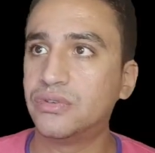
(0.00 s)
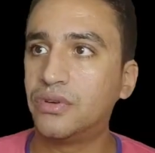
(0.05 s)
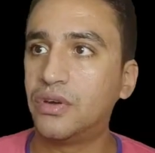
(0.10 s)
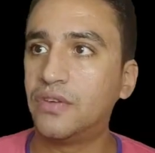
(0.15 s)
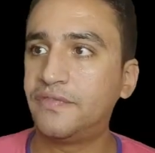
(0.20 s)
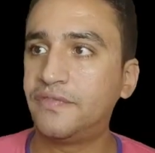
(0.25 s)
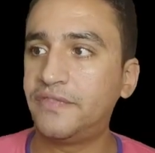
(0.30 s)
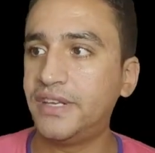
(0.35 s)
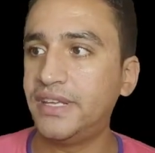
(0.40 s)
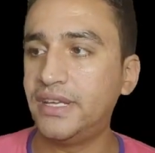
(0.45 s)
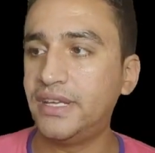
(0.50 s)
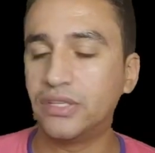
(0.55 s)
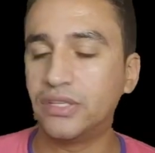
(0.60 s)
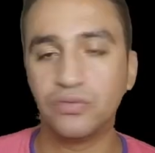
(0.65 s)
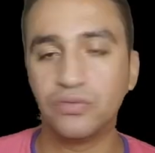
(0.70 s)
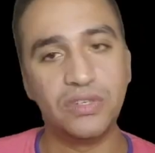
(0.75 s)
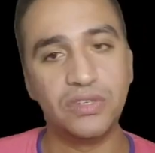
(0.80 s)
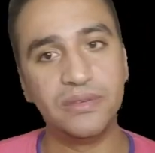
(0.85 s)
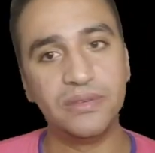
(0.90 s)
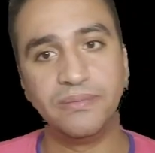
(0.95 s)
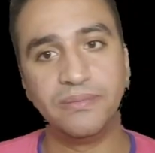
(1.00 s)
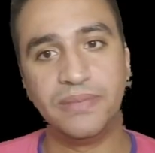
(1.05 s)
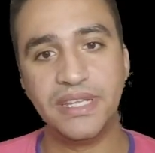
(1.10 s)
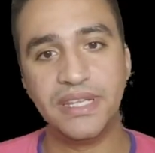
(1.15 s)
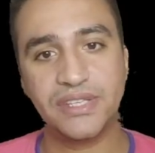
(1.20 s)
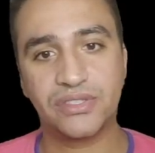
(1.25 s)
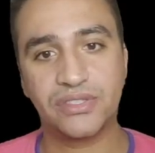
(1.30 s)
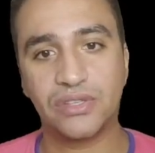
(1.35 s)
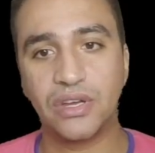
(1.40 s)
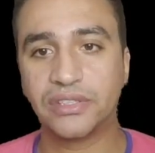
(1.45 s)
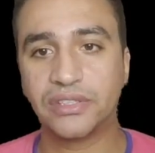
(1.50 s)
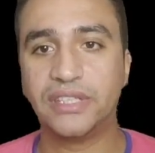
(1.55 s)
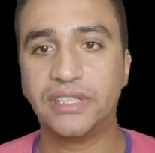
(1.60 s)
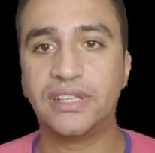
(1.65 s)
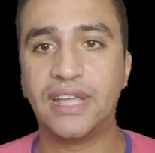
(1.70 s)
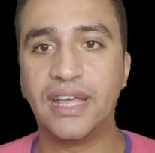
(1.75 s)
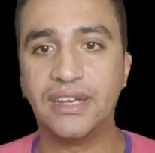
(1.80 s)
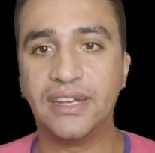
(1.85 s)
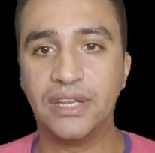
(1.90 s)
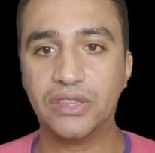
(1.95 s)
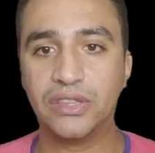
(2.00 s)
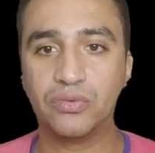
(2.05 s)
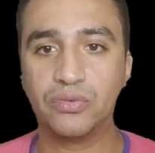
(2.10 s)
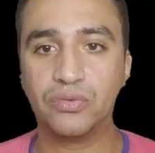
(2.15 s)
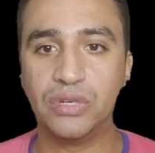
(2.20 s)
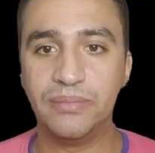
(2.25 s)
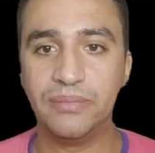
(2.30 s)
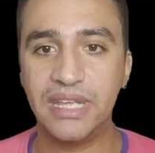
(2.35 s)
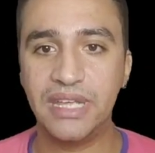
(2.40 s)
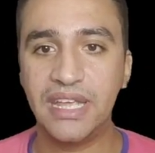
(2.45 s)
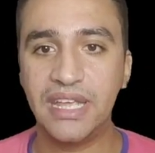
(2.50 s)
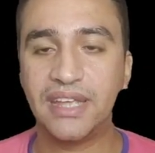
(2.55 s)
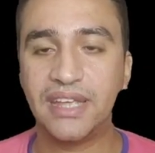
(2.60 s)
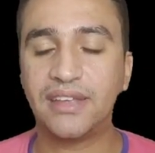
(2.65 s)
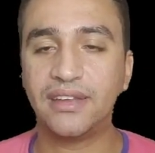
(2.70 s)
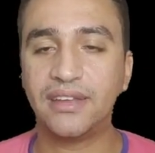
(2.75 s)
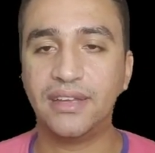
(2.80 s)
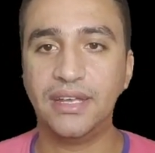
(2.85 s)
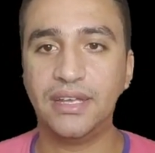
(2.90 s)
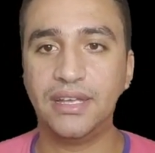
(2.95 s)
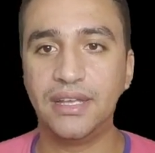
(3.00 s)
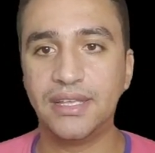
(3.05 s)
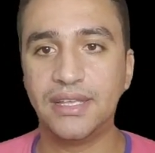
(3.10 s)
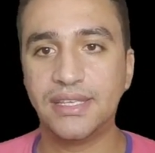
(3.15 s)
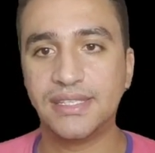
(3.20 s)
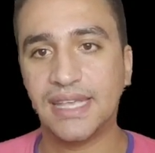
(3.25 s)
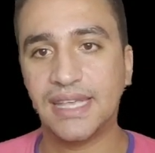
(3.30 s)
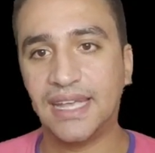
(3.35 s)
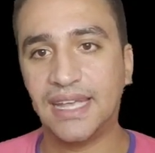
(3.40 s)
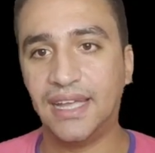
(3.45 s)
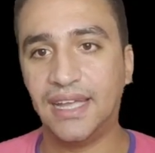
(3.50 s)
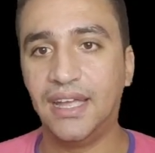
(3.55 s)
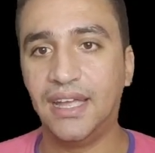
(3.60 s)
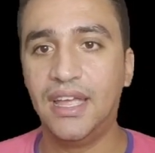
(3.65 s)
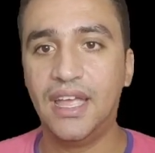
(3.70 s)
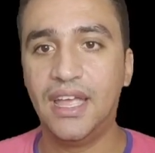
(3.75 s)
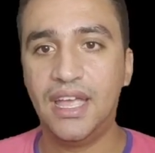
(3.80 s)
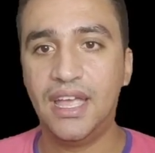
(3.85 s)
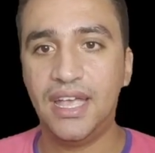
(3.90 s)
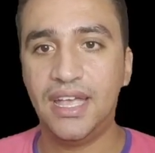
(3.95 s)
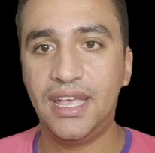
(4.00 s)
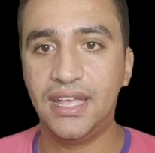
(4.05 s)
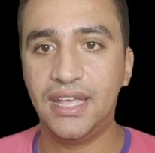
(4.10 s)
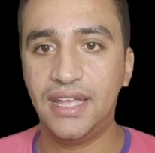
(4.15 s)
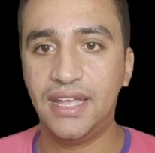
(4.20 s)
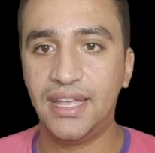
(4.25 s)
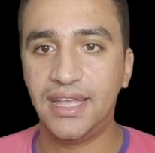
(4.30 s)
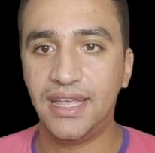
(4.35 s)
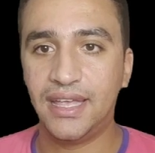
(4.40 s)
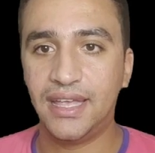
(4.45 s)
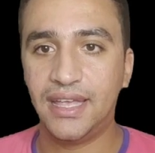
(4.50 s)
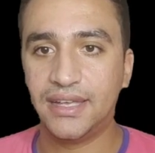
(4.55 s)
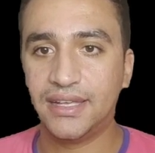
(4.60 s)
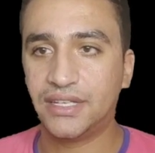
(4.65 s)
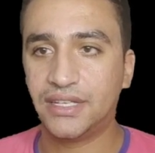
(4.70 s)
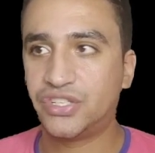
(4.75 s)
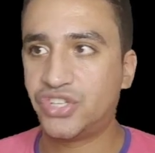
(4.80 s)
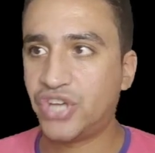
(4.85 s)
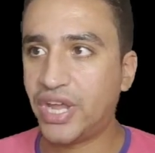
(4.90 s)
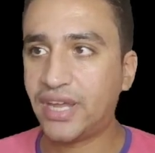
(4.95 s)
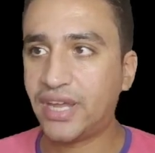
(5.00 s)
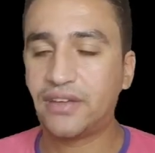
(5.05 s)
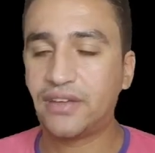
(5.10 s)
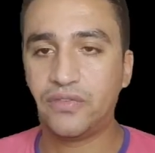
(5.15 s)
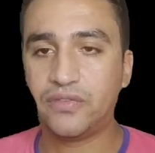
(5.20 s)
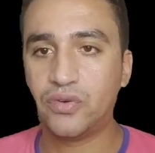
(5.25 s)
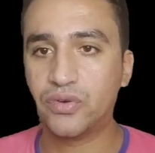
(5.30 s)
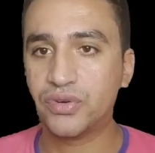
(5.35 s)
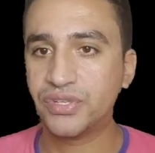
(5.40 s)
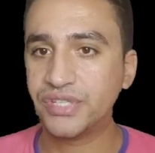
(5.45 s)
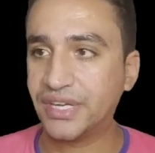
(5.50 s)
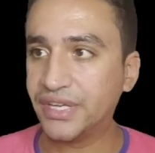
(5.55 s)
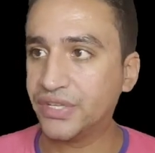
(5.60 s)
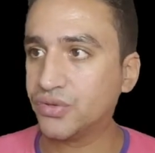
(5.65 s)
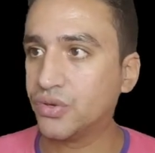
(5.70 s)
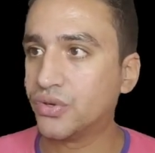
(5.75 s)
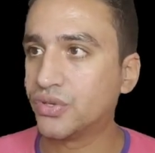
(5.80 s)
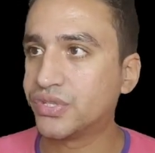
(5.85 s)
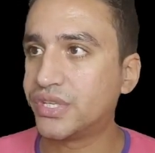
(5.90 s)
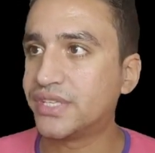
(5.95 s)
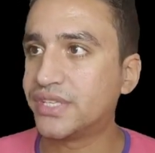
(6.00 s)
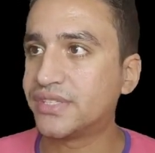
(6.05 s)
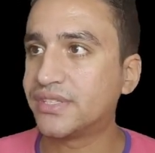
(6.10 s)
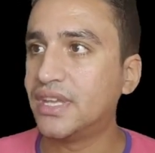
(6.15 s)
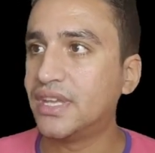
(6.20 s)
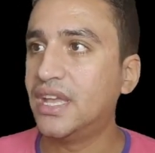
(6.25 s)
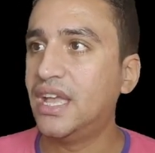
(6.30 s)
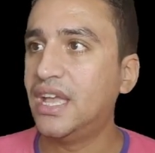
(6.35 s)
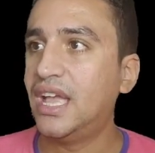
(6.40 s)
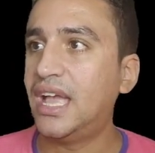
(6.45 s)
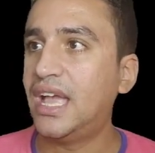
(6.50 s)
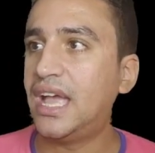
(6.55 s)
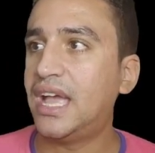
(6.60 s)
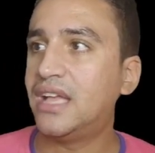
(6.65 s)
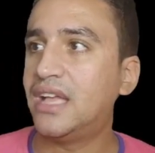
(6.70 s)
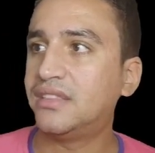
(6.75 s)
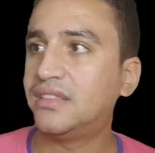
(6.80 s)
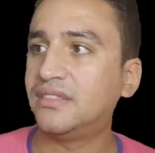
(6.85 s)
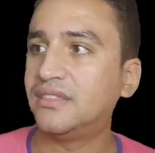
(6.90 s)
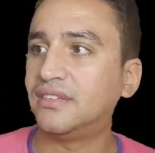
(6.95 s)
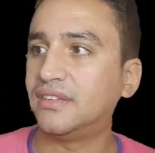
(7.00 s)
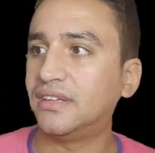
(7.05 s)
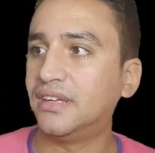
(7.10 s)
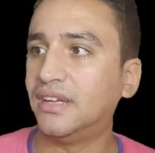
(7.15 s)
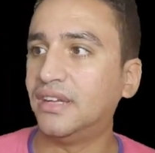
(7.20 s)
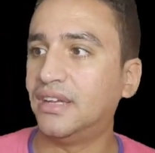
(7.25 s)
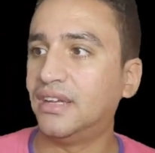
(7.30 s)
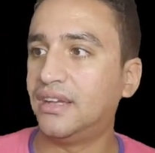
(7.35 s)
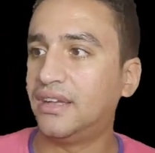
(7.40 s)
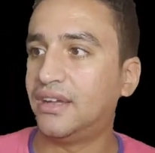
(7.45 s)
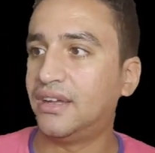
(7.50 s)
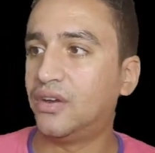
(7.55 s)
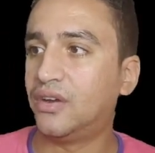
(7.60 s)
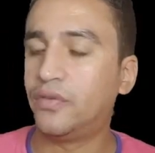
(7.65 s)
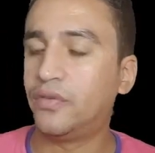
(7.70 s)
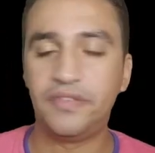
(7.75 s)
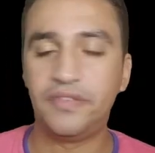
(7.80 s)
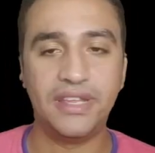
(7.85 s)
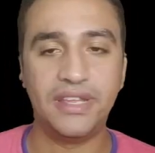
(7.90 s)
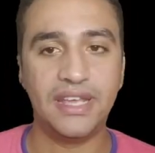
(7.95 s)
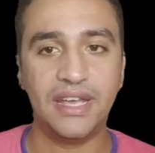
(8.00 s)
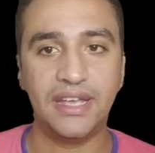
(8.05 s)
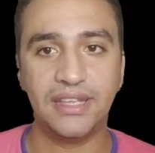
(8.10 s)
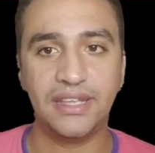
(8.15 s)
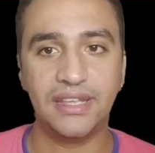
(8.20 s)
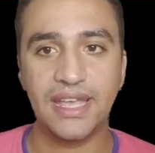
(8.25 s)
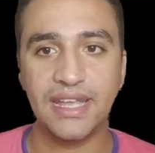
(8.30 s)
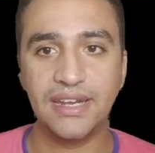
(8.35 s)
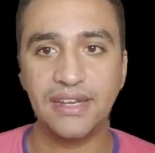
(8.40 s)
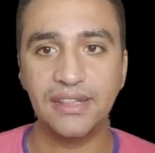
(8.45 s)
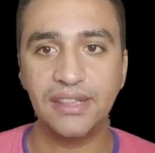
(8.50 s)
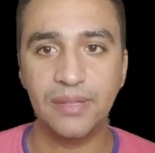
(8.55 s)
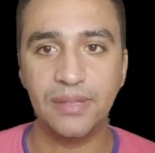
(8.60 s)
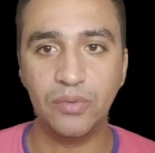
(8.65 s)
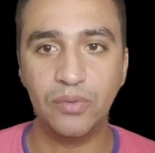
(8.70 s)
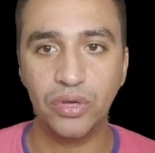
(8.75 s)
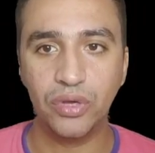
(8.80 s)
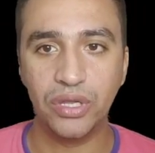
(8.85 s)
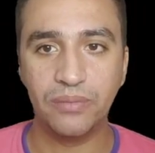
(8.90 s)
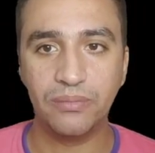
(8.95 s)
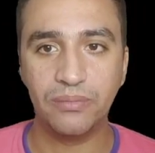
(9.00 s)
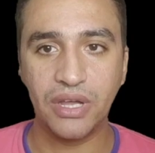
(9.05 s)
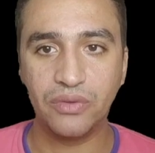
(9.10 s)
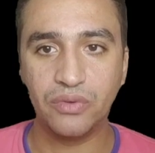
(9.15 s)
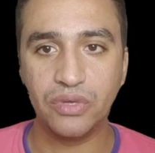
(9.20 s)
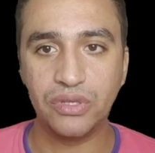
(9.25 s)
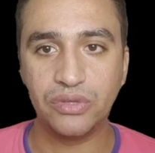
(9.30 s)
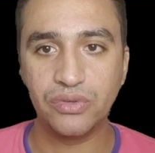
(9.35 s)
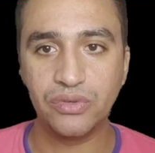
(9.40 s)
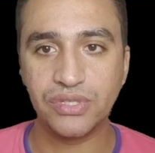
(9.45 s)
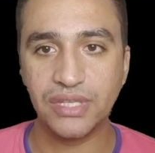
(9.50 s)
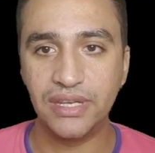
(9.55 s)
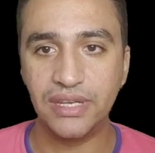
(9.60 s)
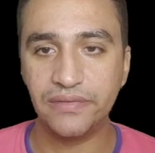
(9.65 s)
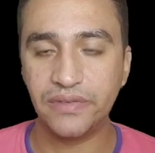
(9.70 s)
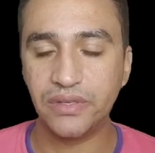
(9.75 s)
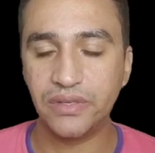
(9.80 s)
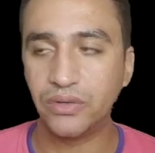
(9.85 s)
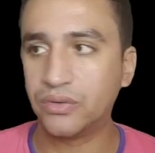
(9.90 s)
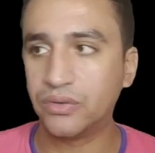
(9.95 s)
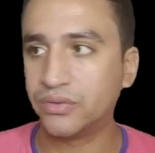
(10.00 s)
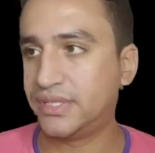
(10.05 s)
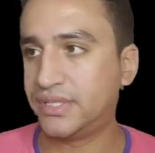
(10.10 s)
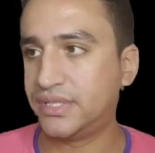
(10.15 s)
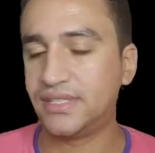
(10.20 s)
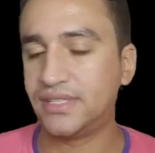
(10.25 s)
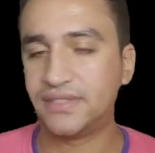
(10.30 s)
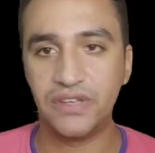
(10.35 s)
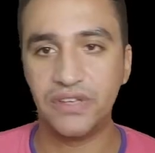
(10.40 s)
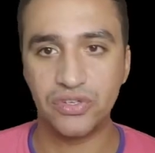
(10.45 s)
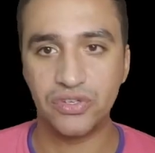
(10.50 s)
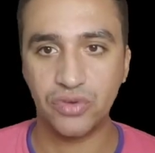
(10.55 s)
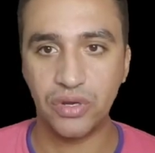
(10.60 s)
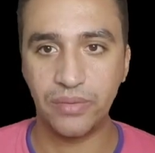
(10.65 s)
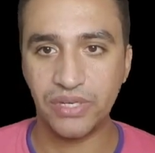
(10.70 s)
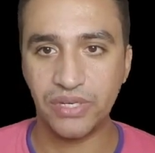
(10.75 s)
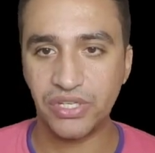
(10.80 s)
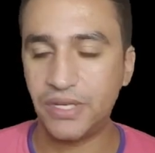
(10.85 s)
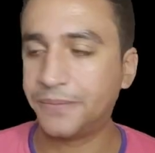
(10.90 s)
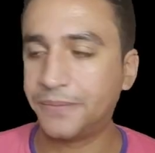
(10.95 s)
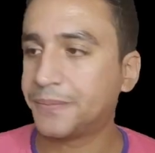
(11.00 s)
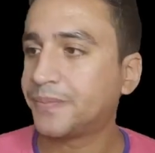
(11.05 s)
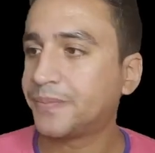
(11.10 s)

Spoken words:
hopefully it will be started and it will make the check for the resources. And hopefully I can deploy my Windows 11 on this virtual machine.